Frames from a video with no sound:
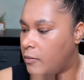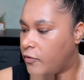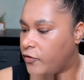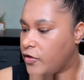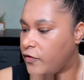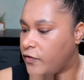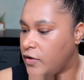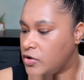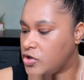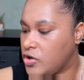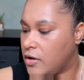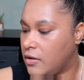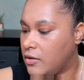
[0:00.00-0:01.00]
for the
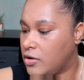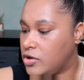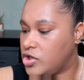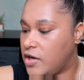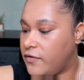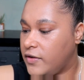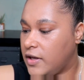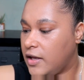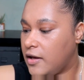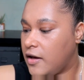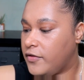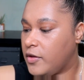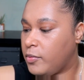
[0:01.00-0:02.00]
future and longevity
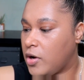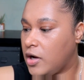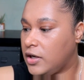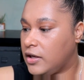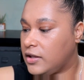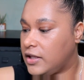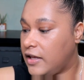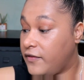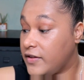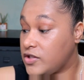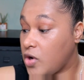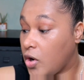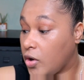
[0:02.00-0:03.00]
of the product if
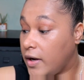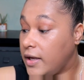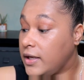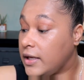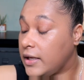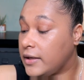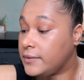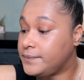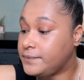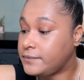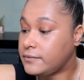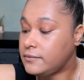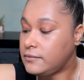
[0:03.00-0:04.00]
it's already
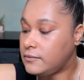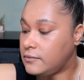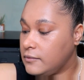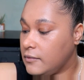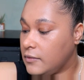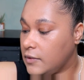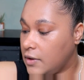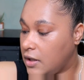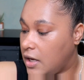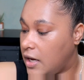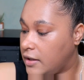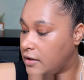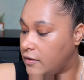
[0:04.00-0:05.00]

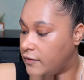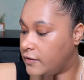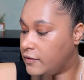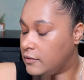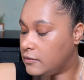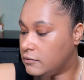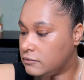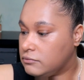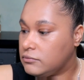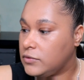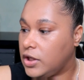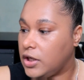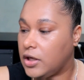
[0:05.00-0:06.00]
kind of,
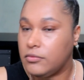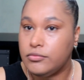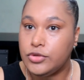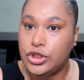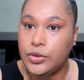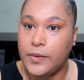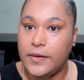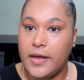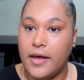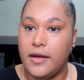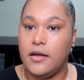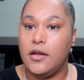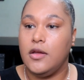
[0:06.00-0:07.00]
you know, doing
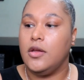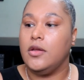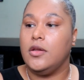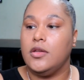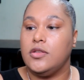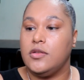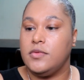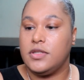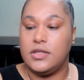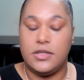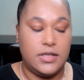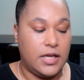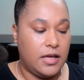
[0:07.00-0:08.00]
that. So I'm just
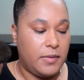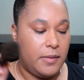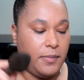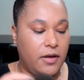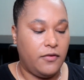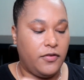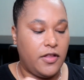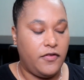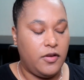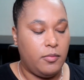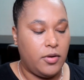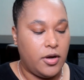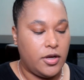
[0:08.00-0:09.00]
going to take my big fluffy
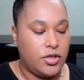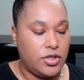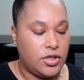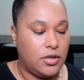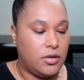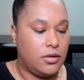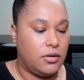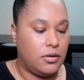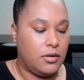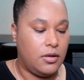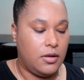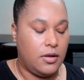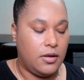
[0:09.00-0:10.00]
brush
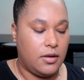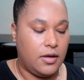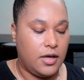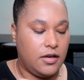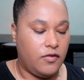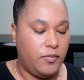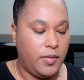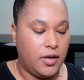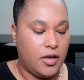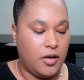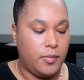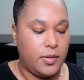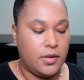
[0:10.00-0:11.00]
and kind of pick
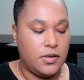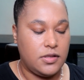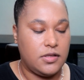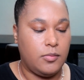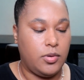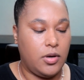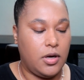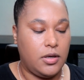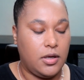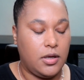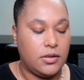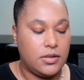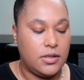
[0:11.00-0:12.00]
up some
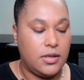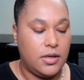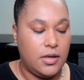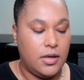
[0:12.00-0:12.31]
product.